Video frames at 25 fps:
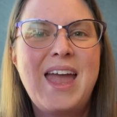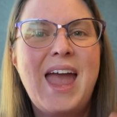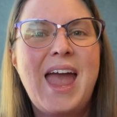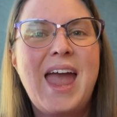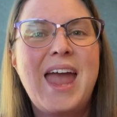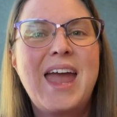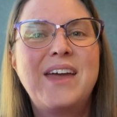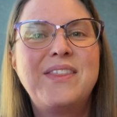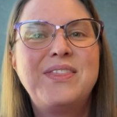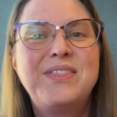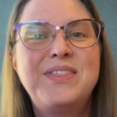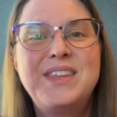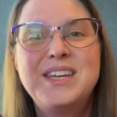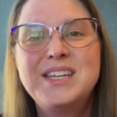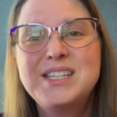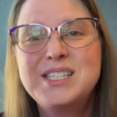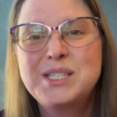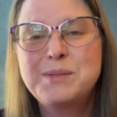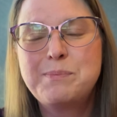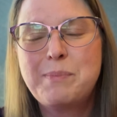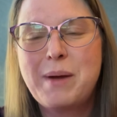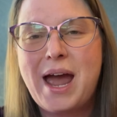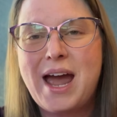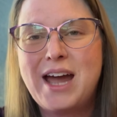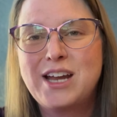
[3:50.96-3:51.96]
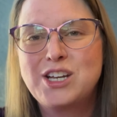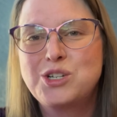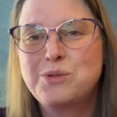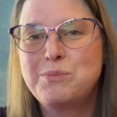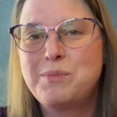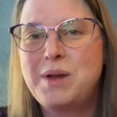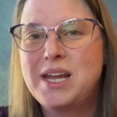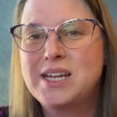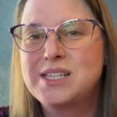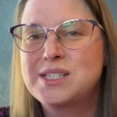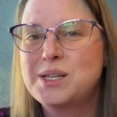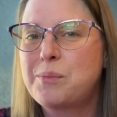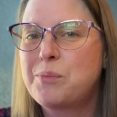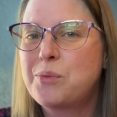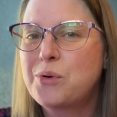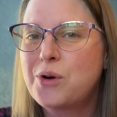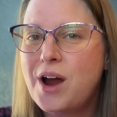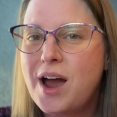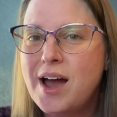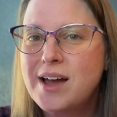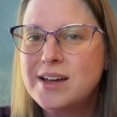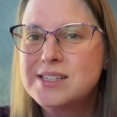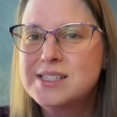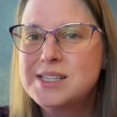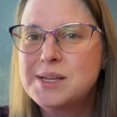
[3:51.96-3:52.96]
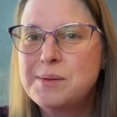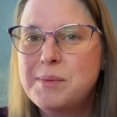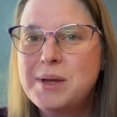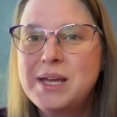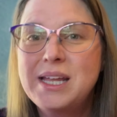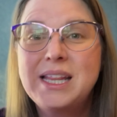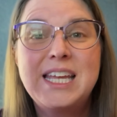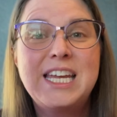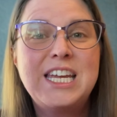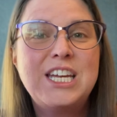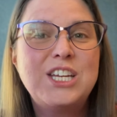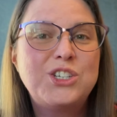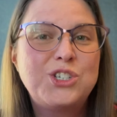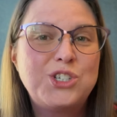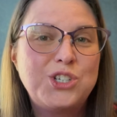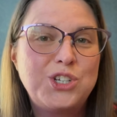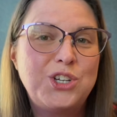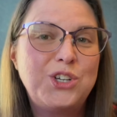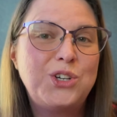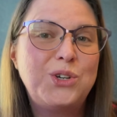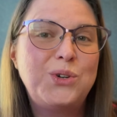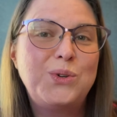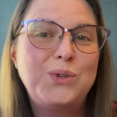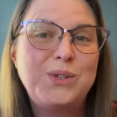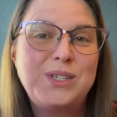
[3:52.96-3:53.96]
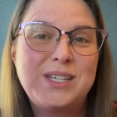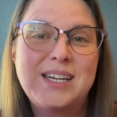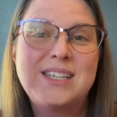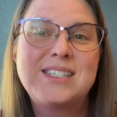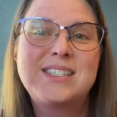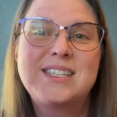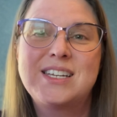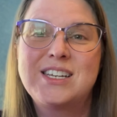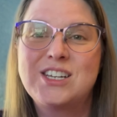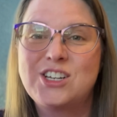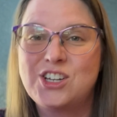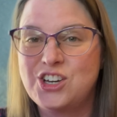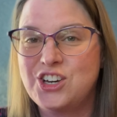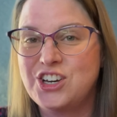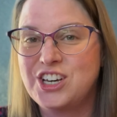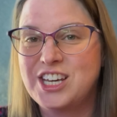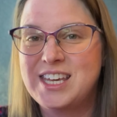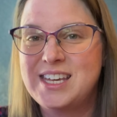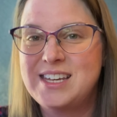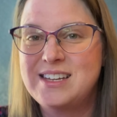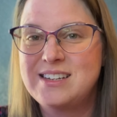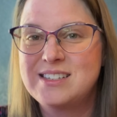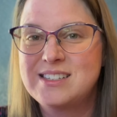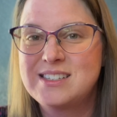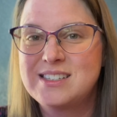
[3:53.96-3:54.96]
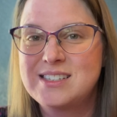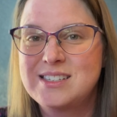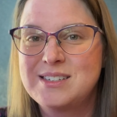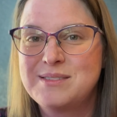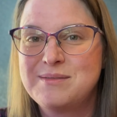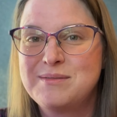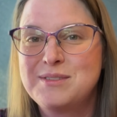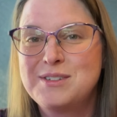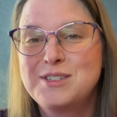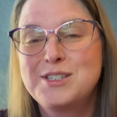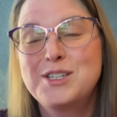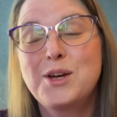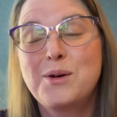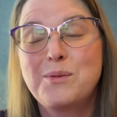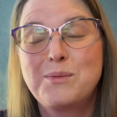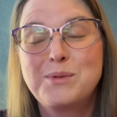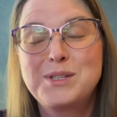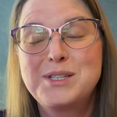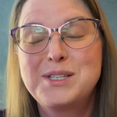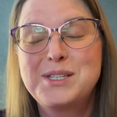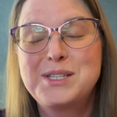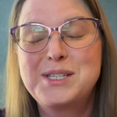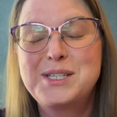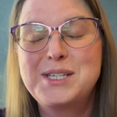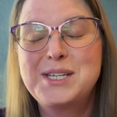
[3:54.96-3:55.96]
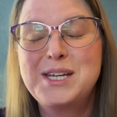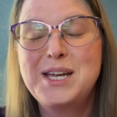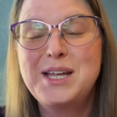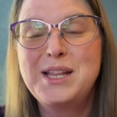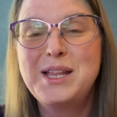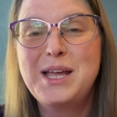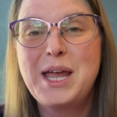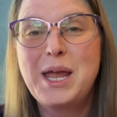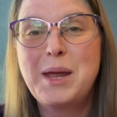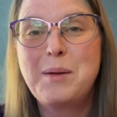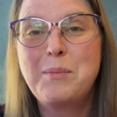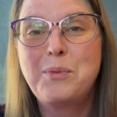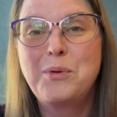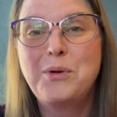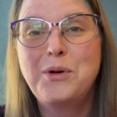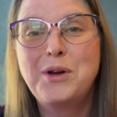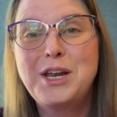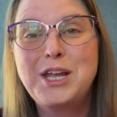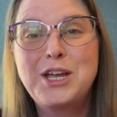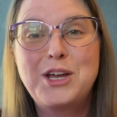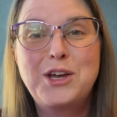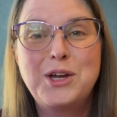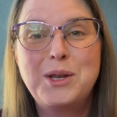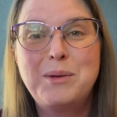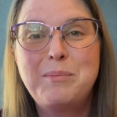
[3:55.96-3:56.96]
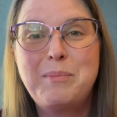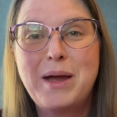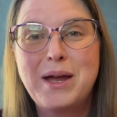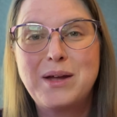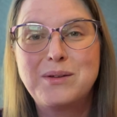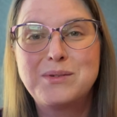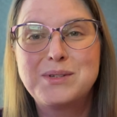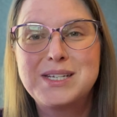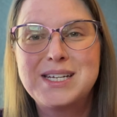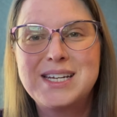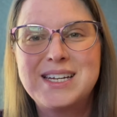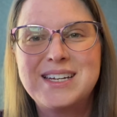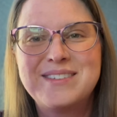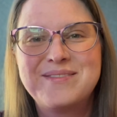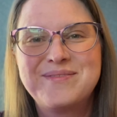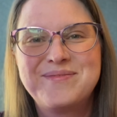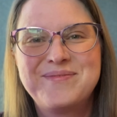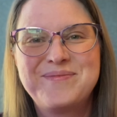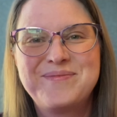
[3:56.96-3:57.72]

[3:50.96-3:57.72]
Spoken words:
And this batch makes approximately 2 dozen cookies. So still a pretty good bounty.